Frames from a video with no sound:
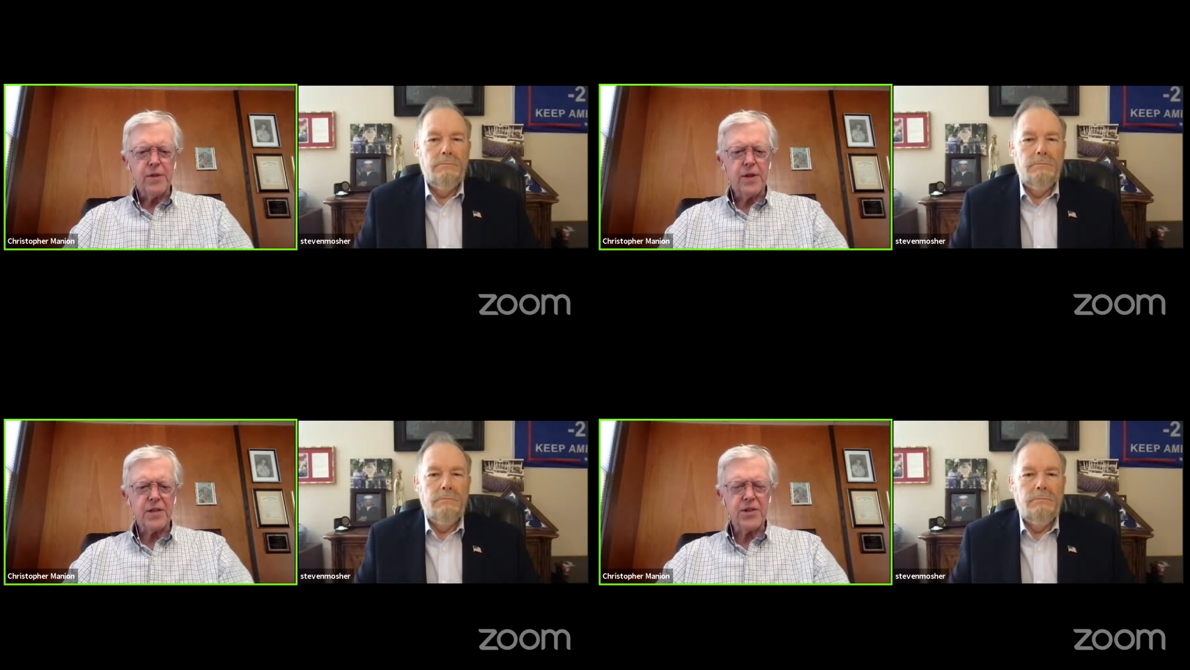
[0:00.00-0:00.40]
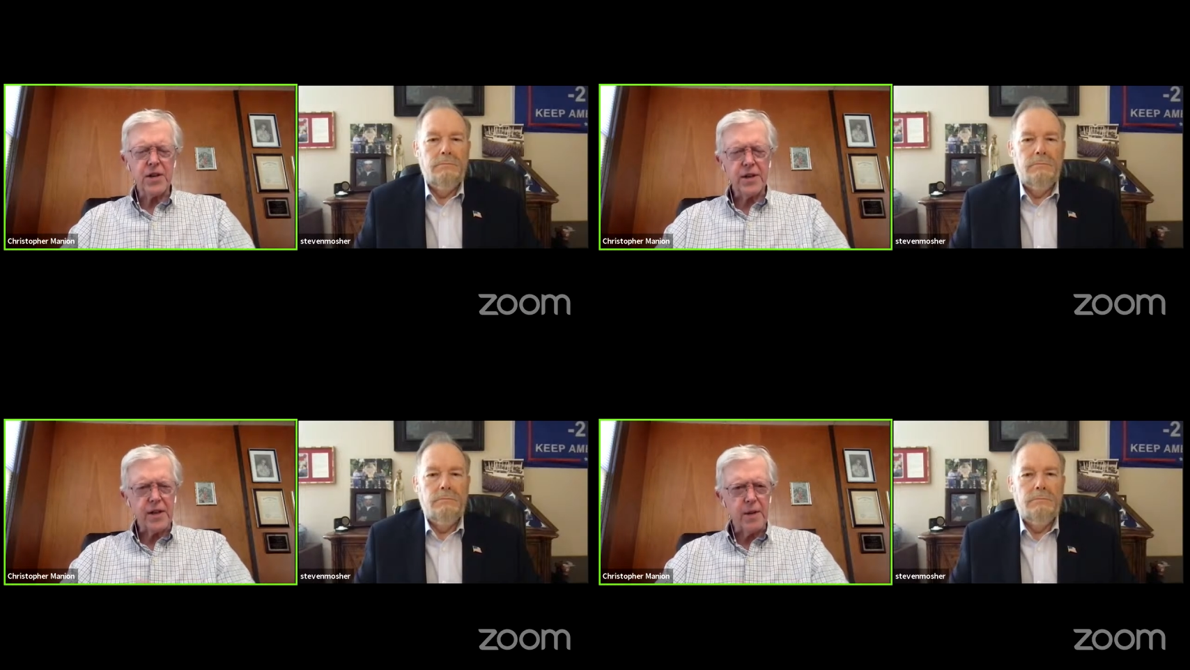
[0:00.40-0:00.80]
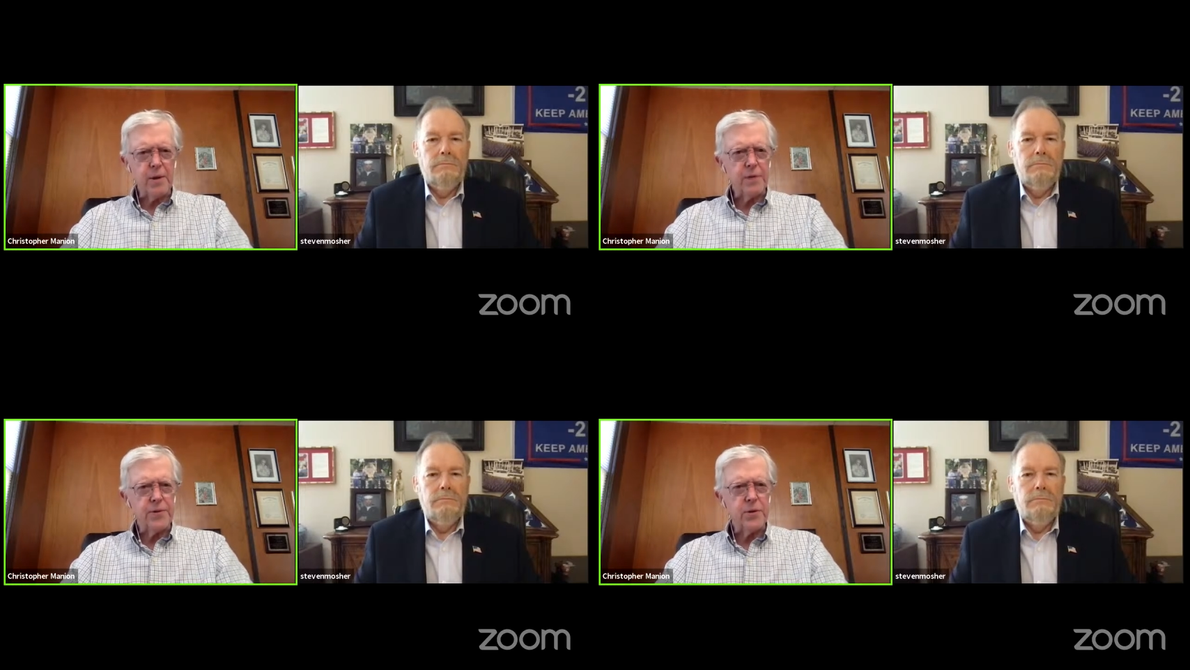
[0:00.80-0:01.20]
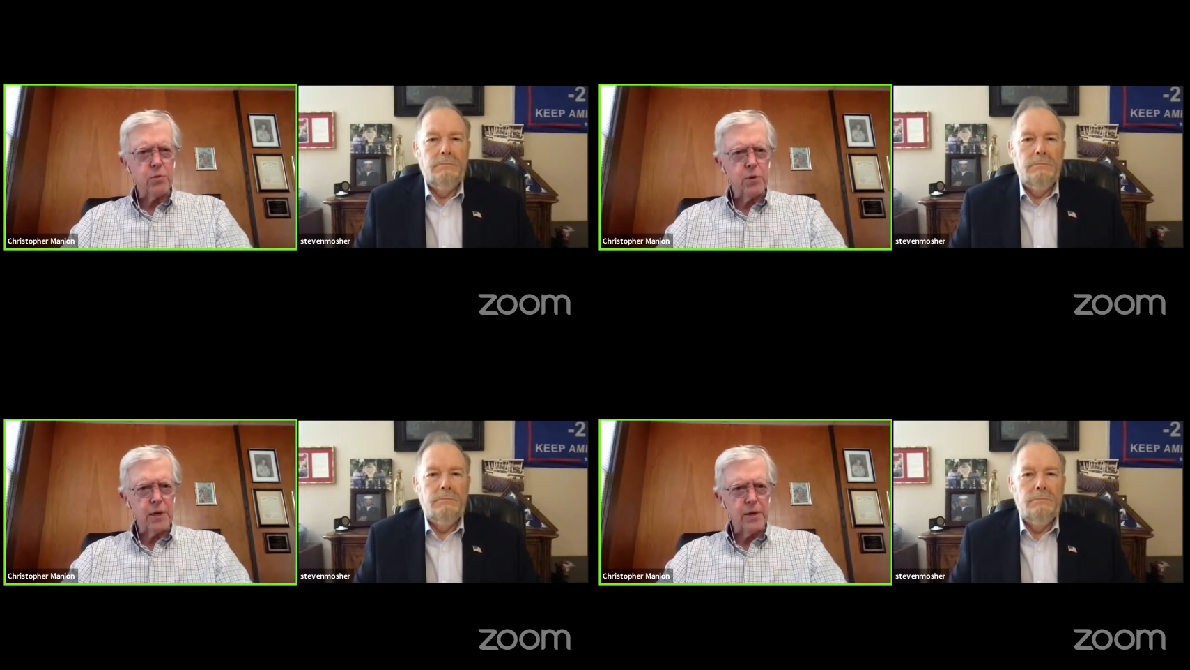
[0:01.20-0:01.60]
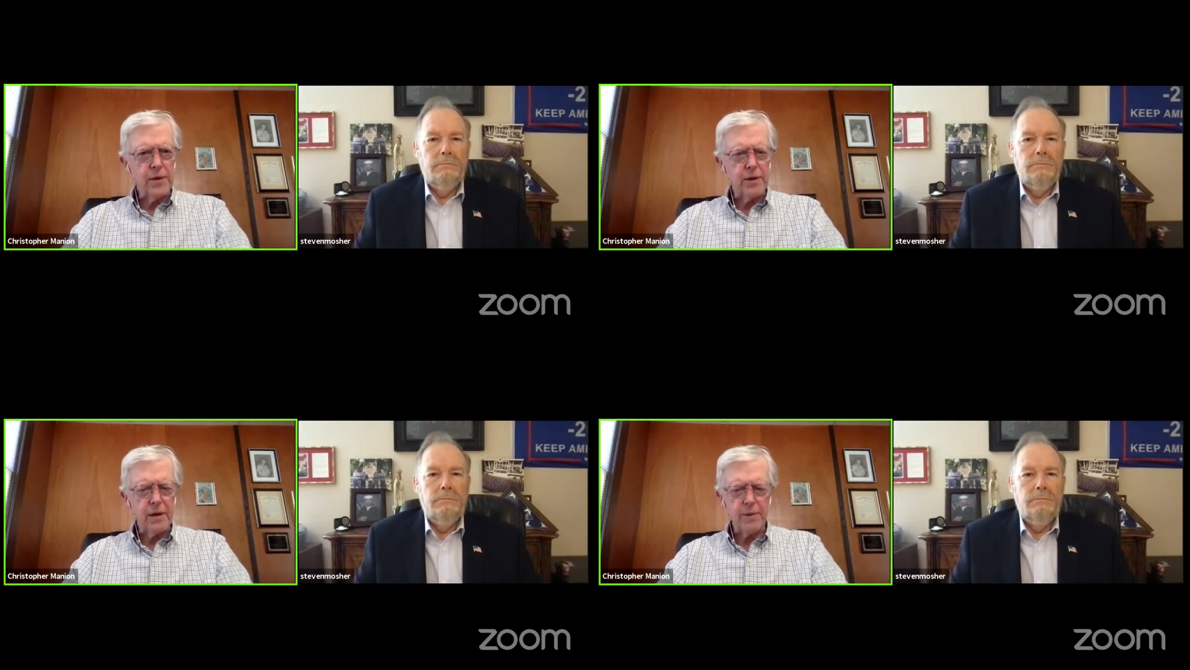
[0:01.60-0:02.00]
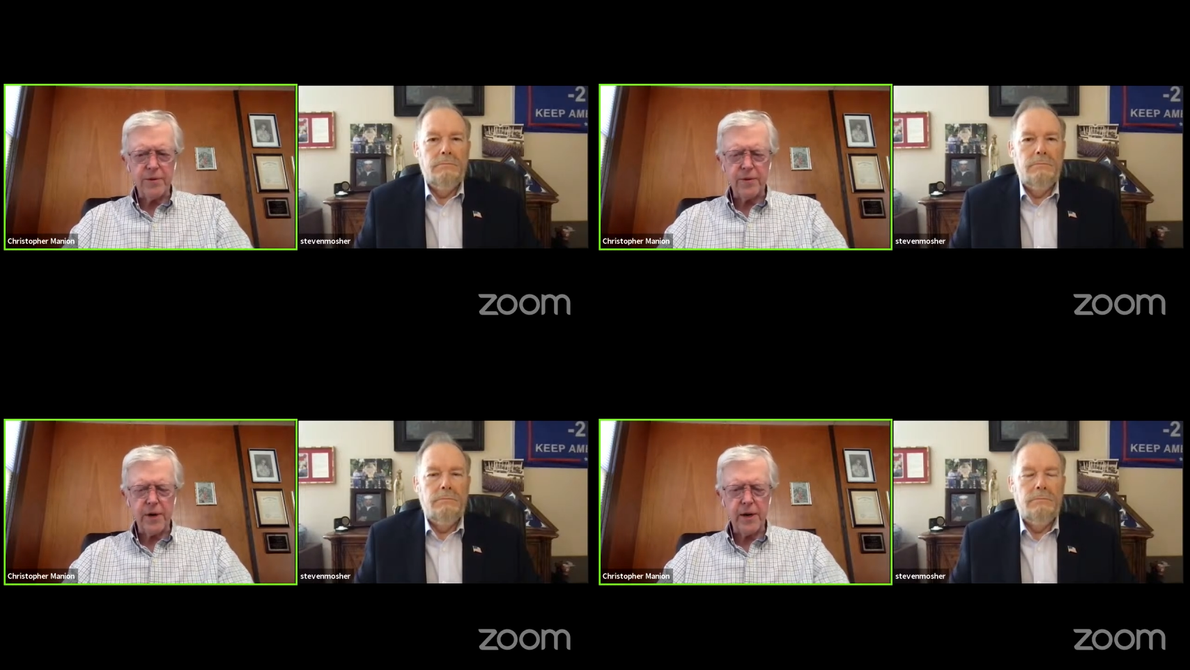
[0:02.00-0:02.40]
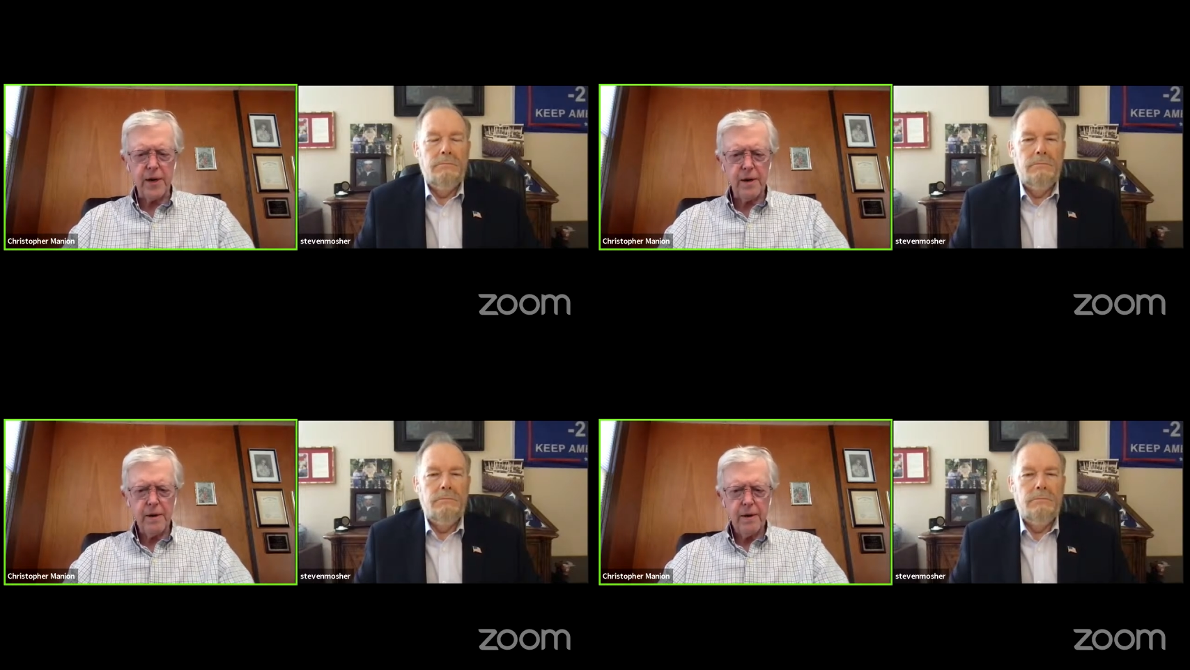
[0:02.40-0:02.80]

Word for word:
Speaker 1: Things didn't come off too well there, I'm afraid.